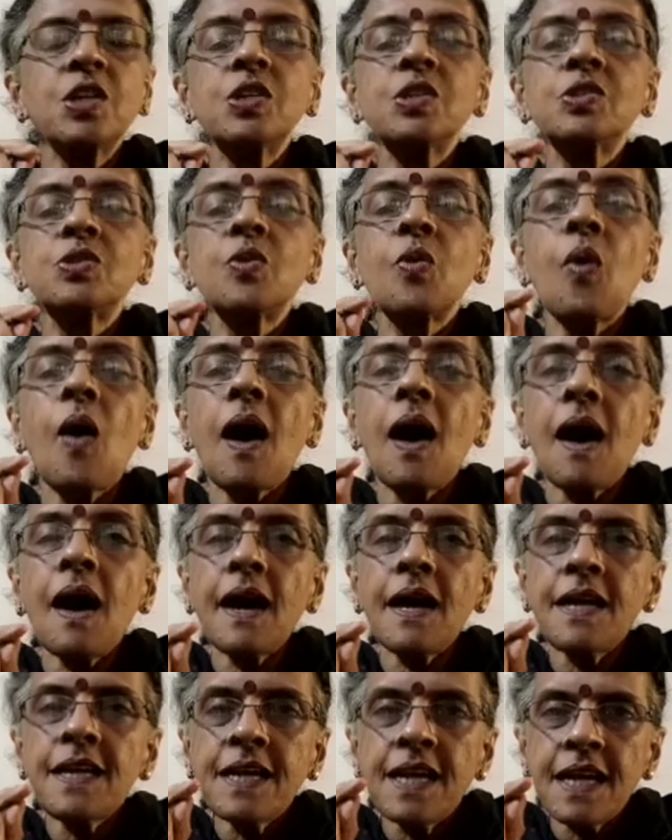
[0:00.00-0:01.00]
So
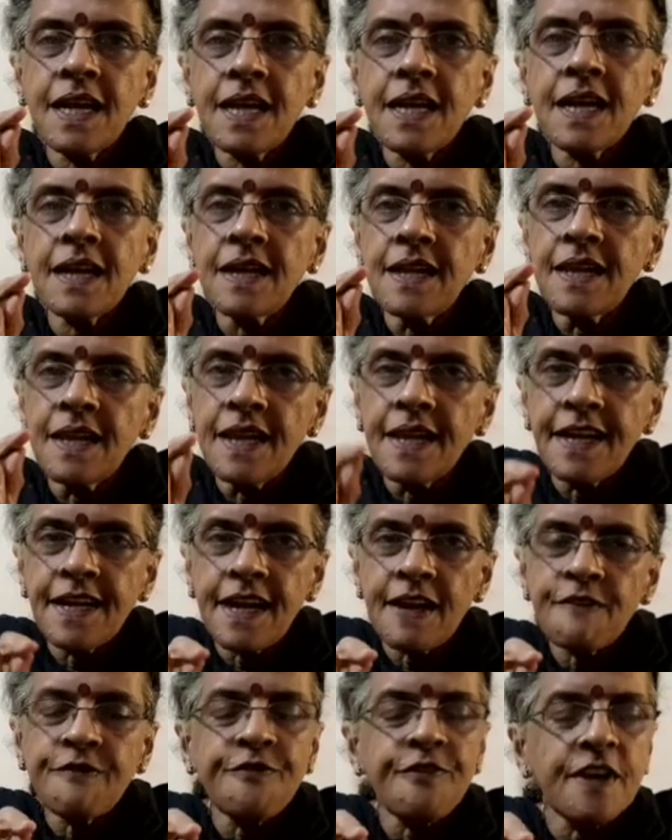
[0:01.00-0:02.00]
I need a
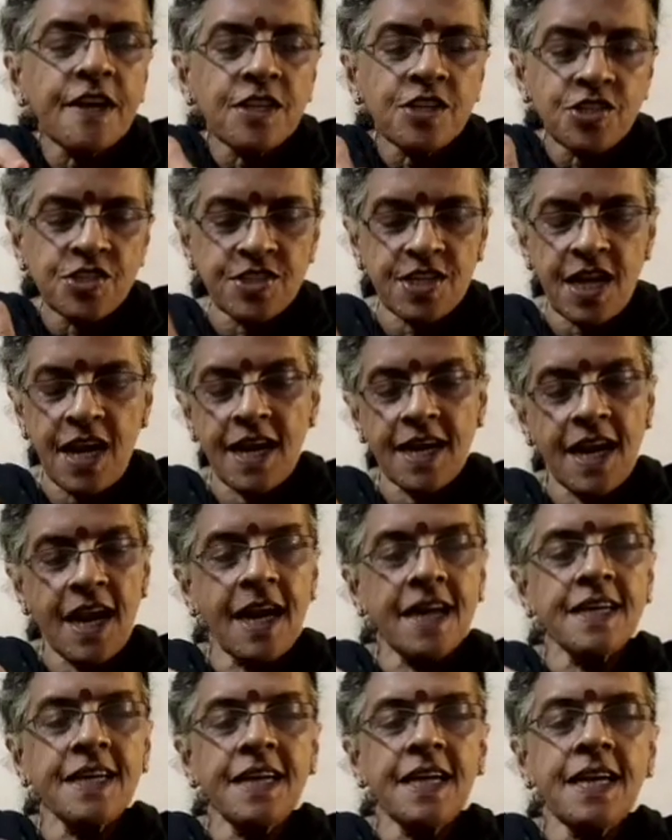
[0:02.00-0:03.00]
little fish, and I
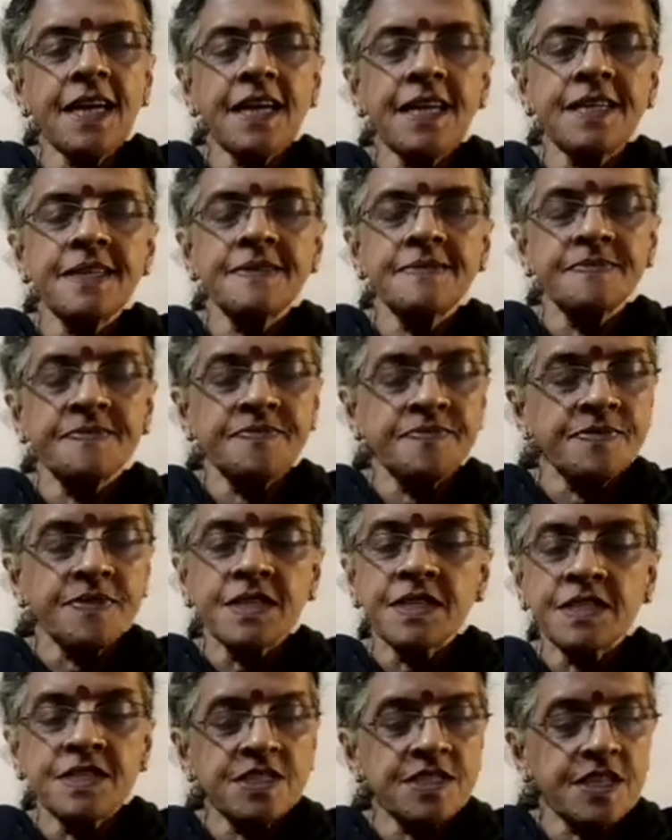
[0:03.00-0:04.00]
need
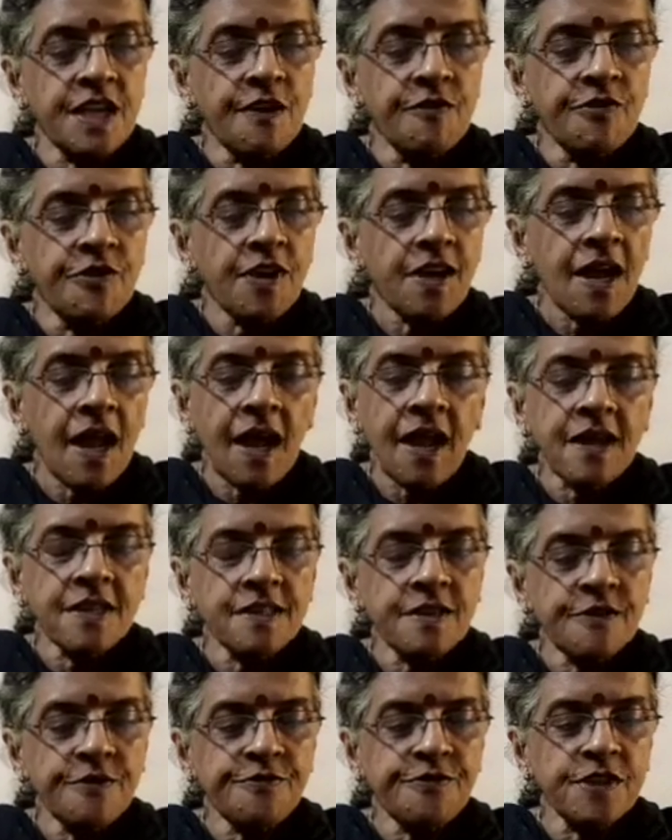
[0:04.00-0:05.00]
several
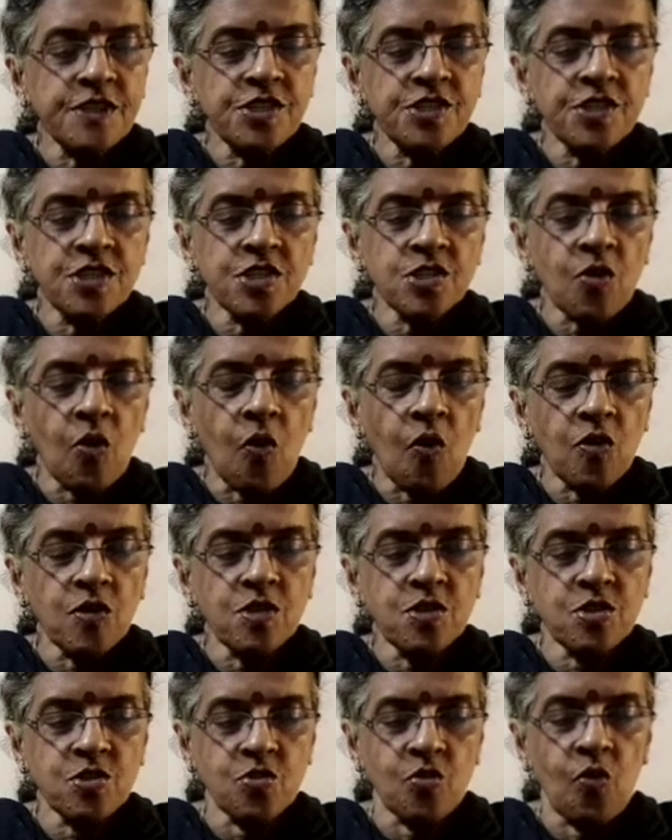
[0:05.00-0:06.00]
other fishes
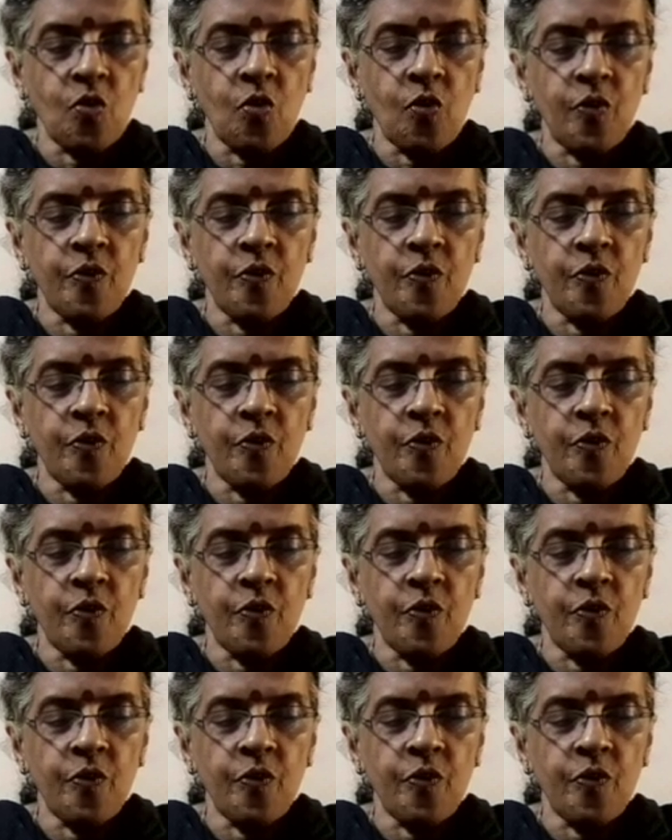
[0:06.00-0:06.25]
also.